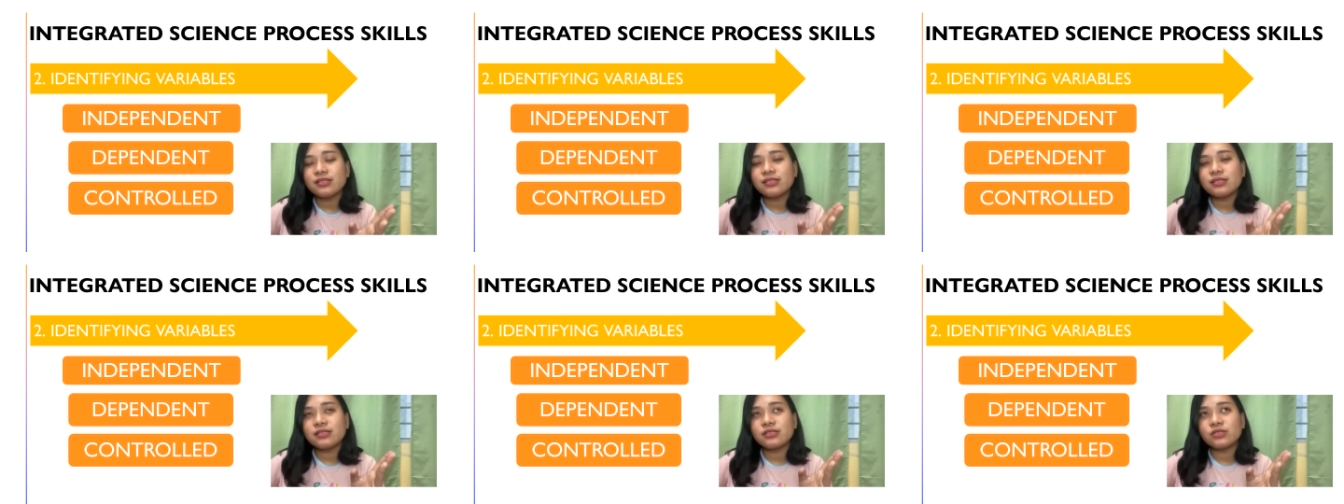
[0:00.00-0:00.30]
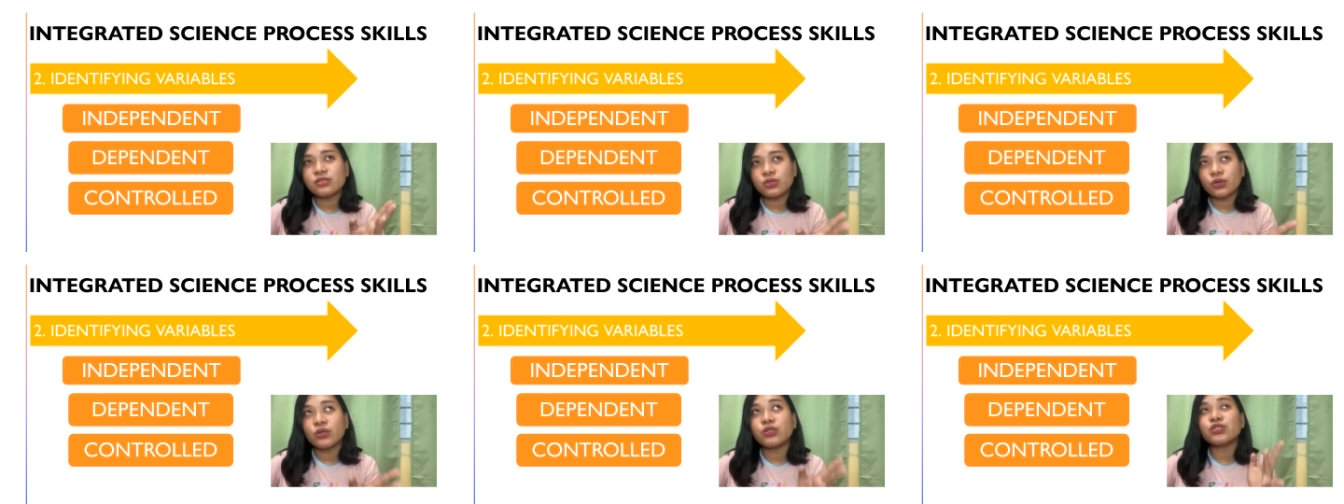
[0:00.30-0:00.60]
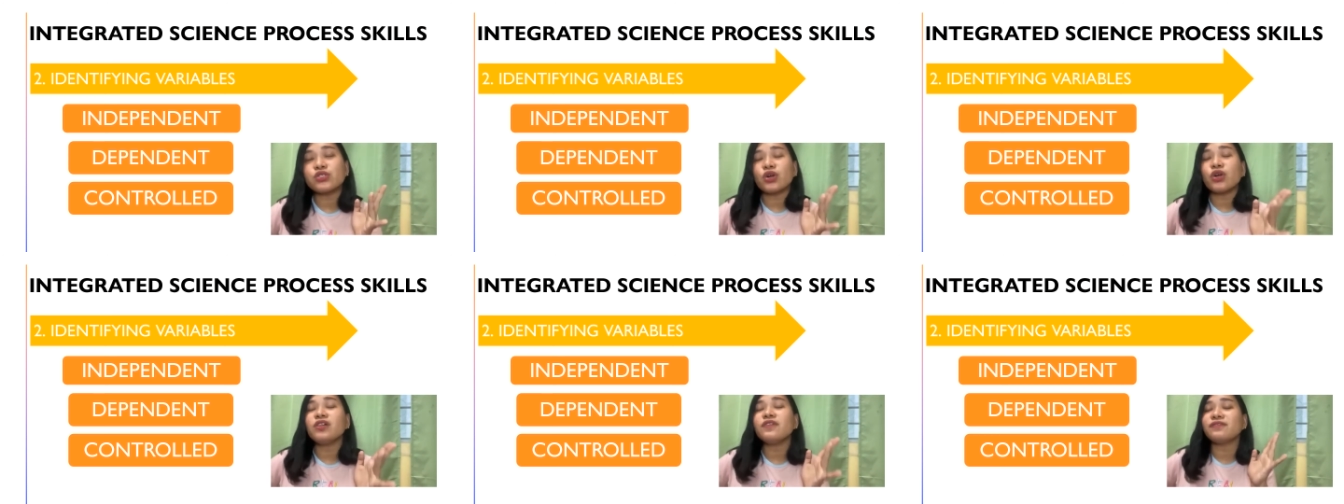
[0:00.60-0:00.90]

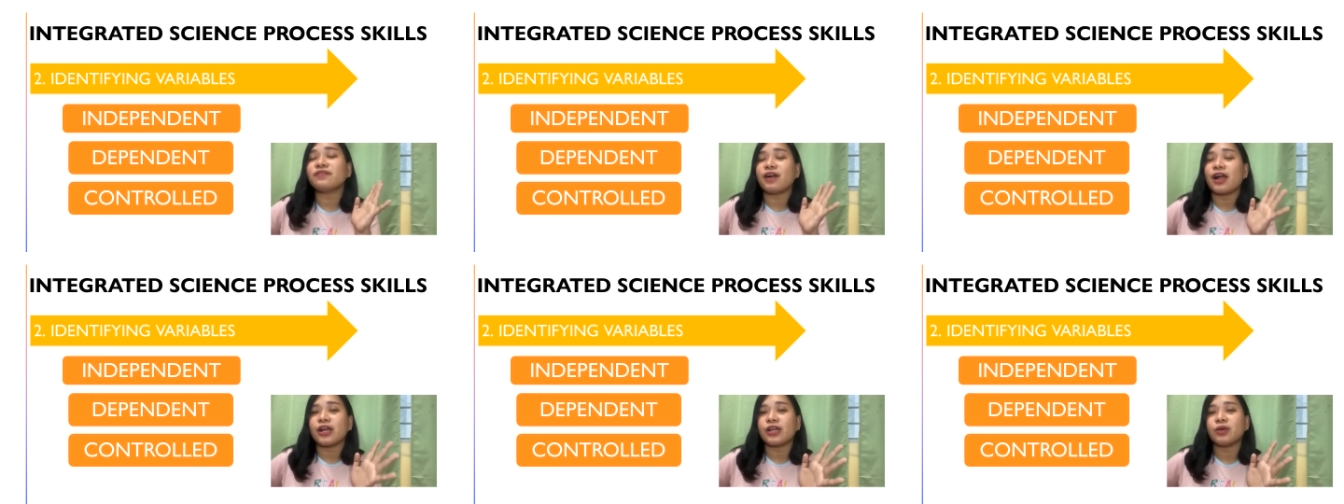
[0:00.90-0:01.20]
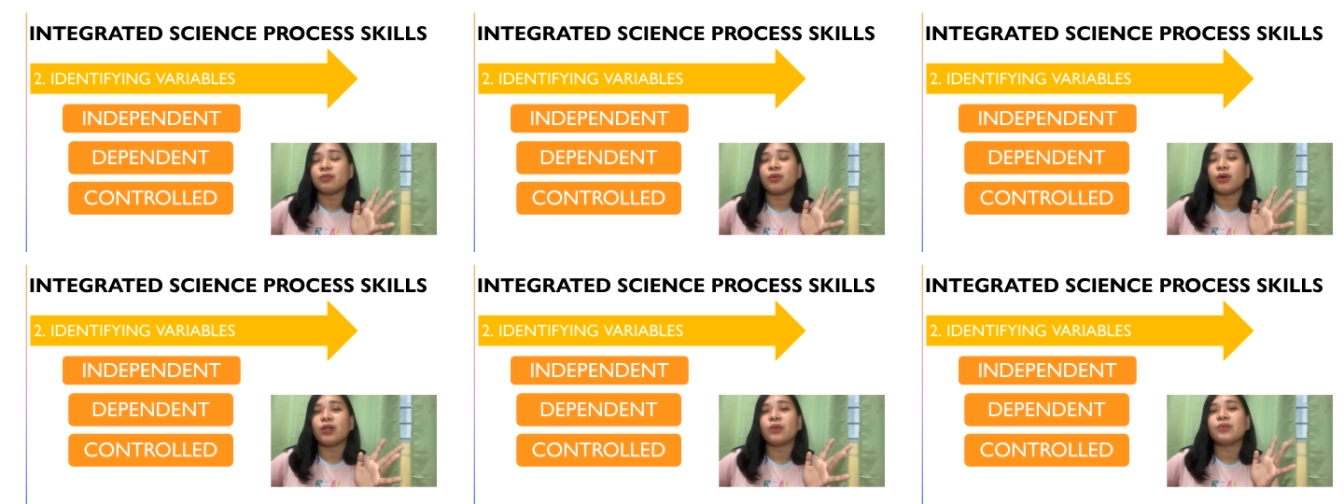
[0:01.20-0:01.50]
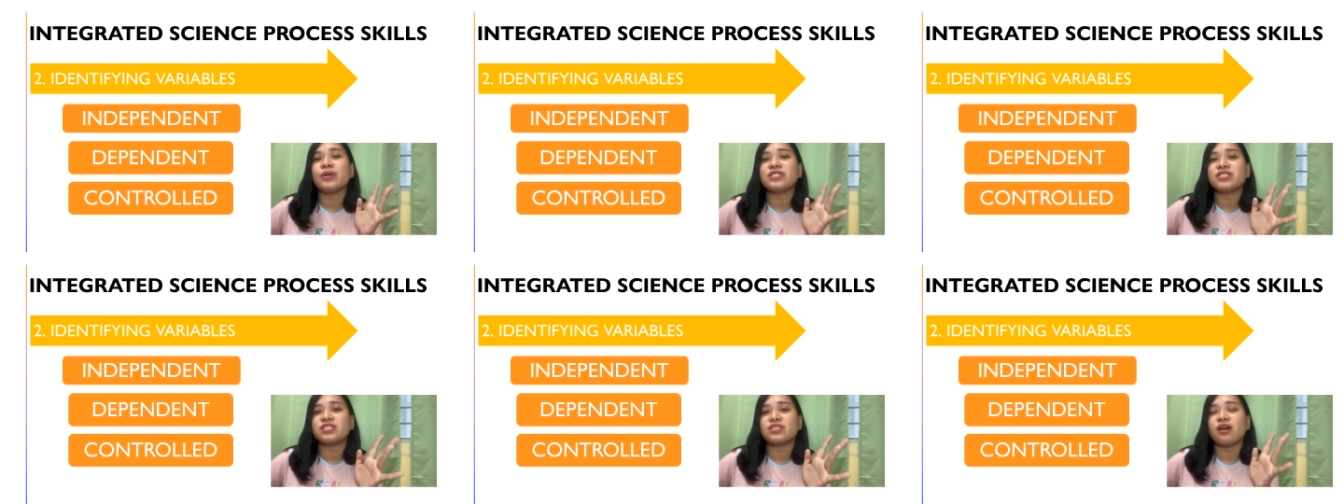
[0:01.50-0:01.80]
controlled variable,
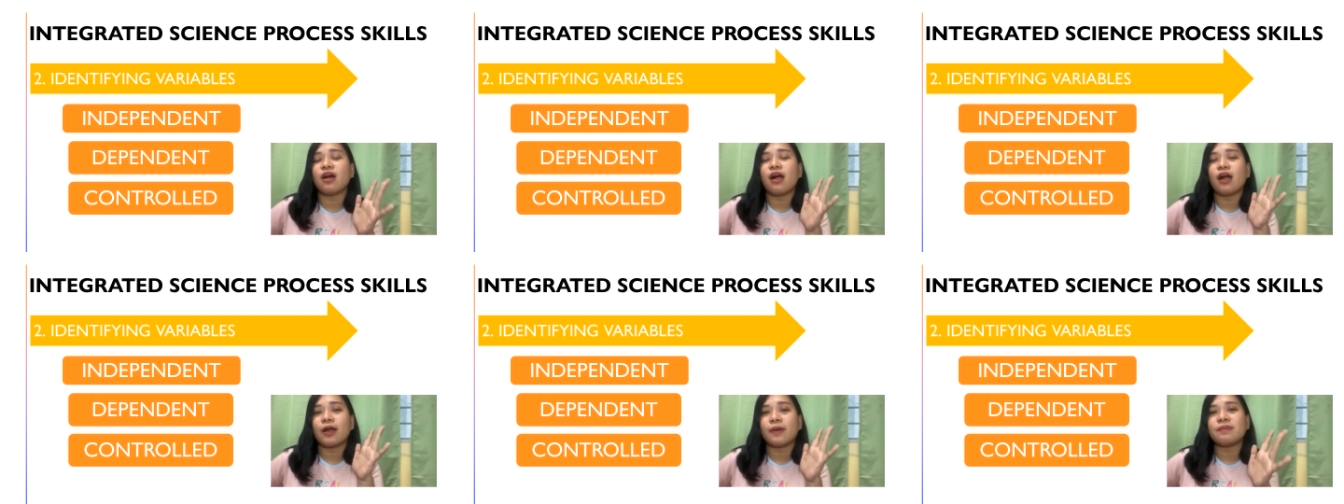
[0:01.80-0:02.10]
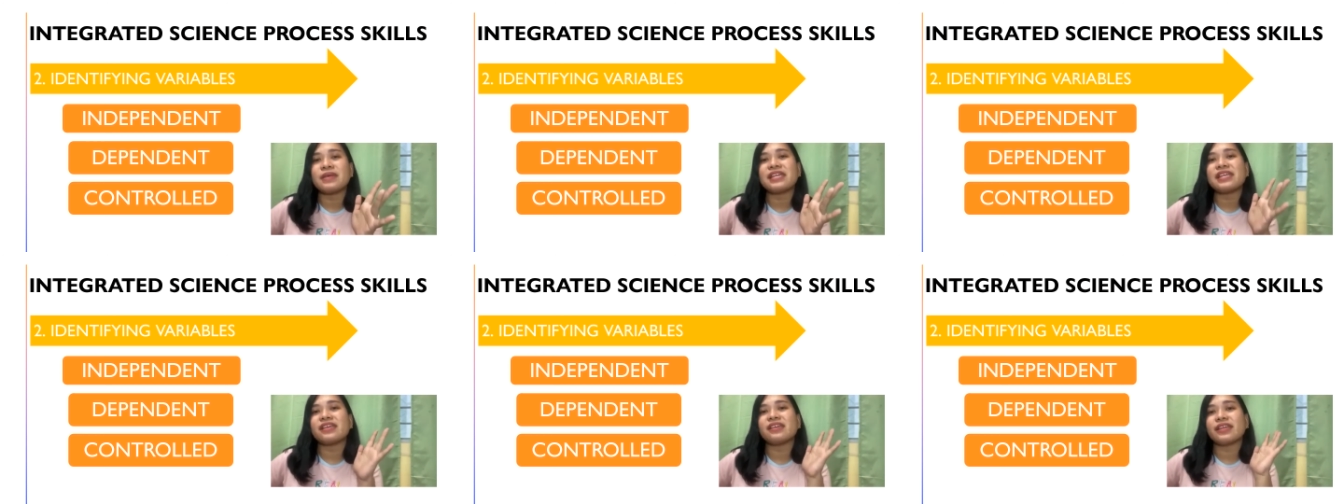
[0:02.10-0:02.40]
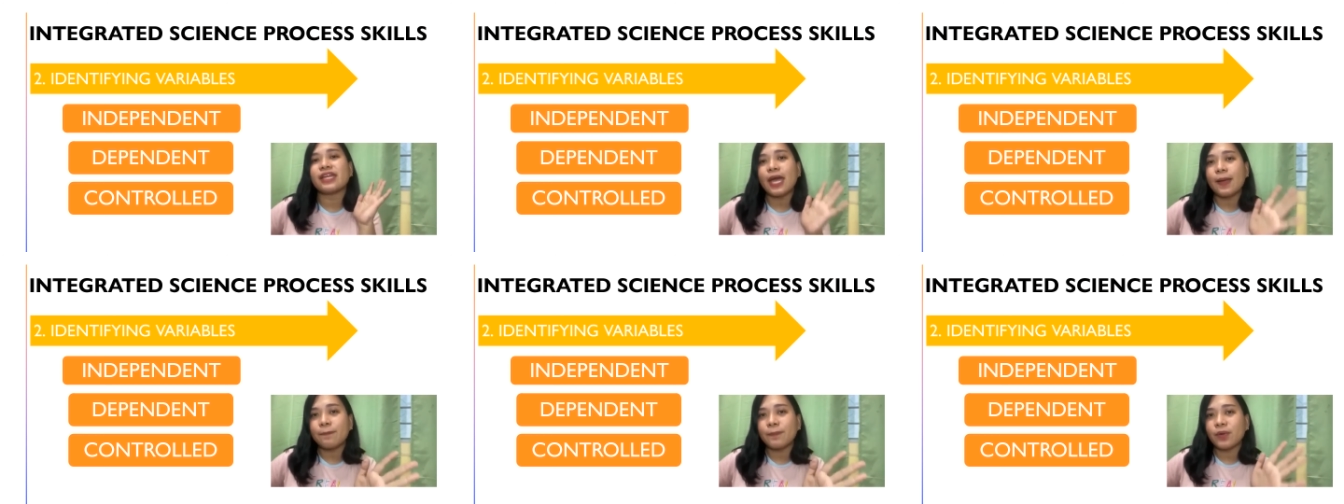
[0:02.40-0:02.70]
which are being
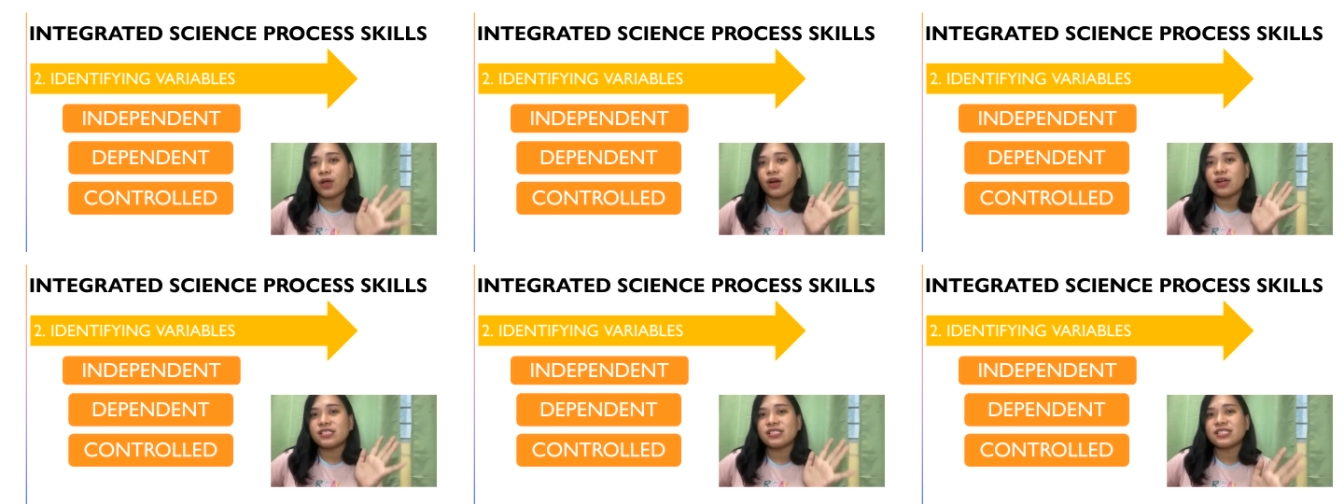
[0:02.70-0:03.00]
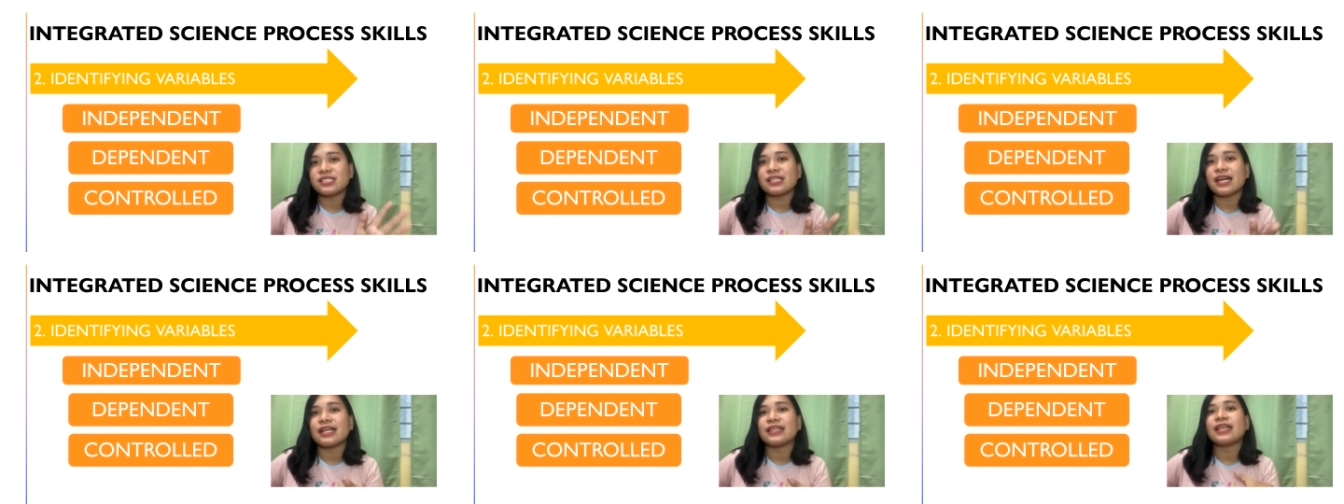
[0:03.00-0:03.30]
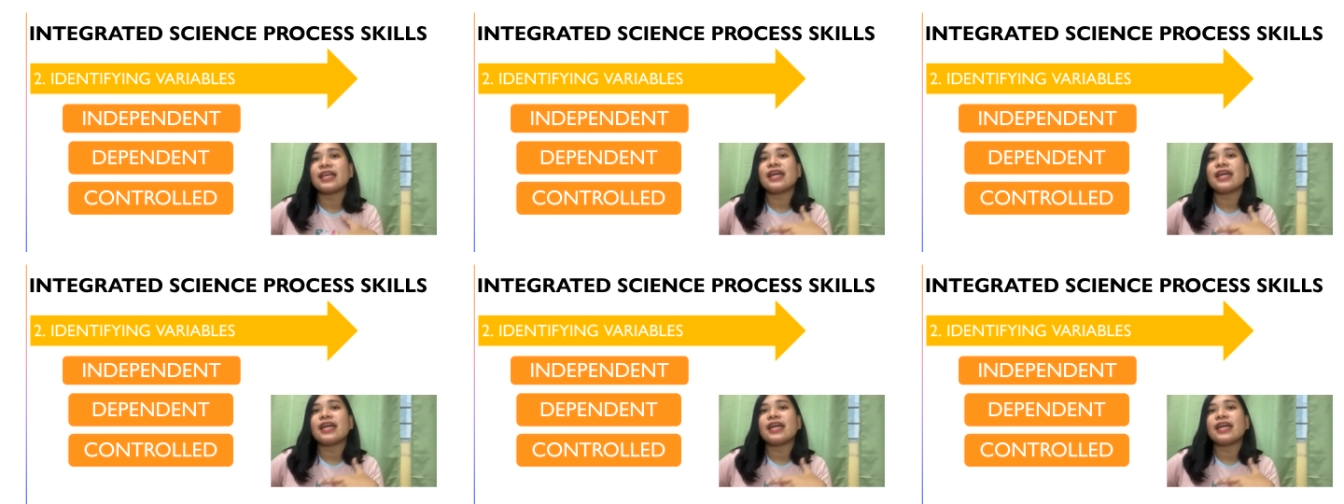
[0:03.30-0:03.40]
kept constant